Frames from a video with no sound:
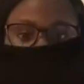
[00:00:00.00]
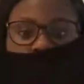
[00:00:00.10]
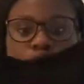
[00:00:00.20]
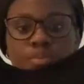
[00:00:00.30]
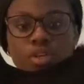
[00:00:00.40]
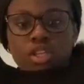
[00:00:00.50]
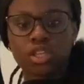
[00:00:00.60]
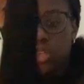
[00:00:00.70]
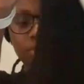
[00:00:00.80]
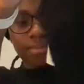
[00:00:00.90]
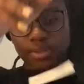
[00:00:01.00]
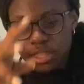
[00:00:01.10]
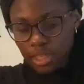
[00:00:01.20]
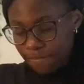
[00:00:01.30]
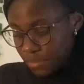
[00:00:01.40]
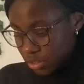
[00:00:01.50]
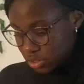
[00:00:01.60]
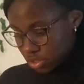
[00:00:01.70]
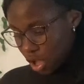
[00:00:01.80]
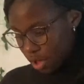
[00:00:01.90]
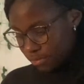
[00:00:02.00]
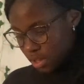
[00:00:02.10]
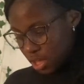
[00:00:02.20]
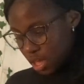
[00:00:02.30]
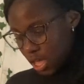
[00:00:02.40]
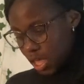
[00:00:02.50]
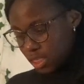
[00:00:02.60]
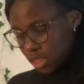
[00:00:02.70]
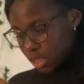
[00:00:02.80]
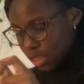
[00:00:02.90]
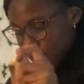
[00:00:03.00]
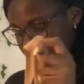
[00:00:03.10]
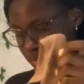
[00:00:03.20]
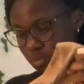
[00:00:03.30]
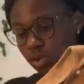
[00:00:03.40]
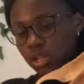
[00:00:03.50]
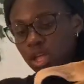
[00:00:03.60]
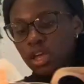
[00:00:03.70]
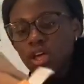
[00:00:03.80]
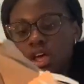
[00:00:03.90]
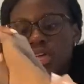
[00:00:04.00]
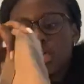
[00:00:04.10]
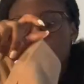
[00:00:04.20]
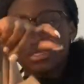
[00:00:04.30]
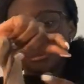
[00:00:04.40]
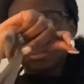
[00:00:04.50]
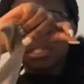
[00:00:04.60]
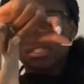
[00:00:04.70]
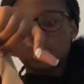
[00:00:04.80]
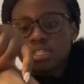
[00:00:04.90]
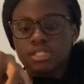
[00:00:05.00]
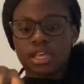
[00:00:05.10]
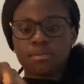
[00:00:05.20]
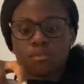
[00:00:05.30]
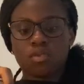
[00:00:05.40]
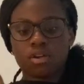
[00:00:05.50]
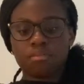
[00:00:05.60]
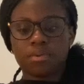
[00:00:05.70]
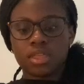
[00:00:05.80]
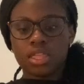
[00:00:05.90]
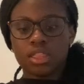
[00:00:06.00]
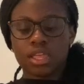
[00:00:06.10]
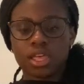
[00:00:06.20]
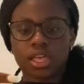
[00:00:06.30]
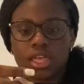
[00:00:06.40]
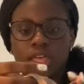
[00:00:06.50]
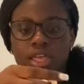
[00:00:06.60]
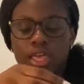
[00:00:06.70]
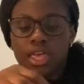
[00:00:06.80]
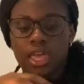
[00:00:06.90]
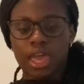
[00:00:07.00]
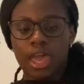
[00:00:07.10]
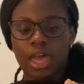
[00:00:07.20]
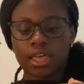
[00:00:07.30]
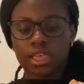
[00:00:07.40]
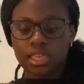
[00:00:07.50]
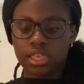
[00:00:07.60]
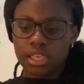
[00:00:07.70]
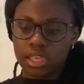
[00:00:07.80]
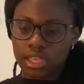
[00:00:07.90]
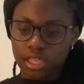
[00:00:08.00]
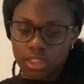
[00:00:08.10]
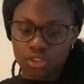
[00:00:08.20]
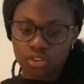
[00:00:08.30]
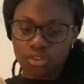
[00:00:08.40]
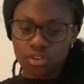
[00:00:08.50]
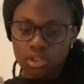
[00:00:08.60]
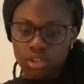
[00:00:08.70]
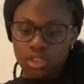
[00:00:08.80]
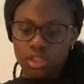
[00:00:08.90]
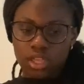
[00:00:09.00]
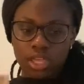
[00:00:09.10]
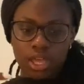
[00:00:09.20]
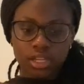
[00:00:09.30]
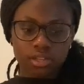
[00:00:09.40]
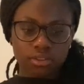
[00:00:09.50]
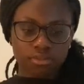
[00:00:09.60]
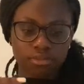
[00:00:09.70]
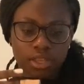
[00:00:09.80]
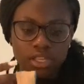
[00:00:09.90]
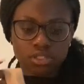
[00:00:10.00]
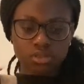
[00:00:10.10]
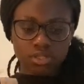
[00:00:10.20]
super cute. And they feel soft. And then the last one I got is the same one, but in like a khaki color, kind of, I guess you could